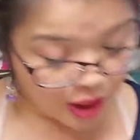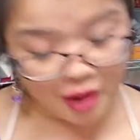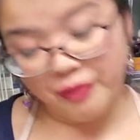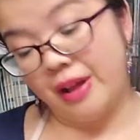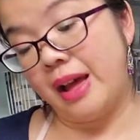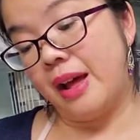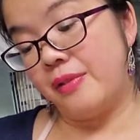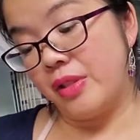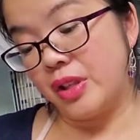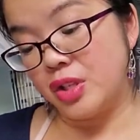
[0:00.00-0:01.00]
up
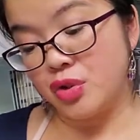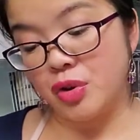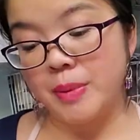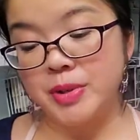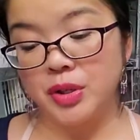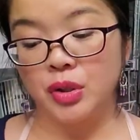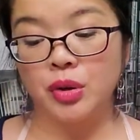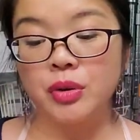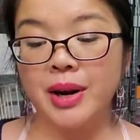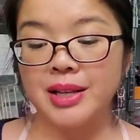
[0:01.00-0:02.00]
have the striped
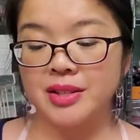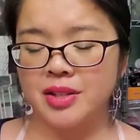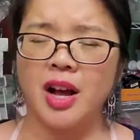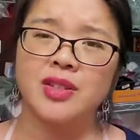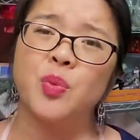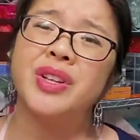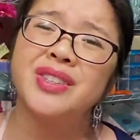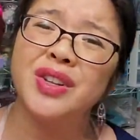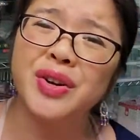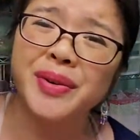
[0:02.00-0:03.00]
Lurex socks.
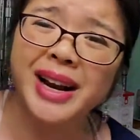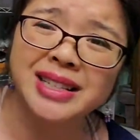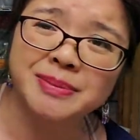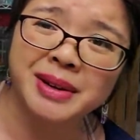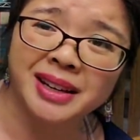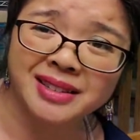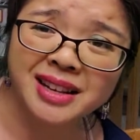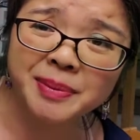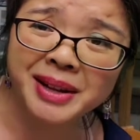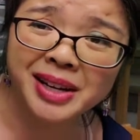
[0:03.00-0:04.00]
What's Lurex mean? Does
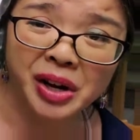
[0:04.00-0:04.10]
anybody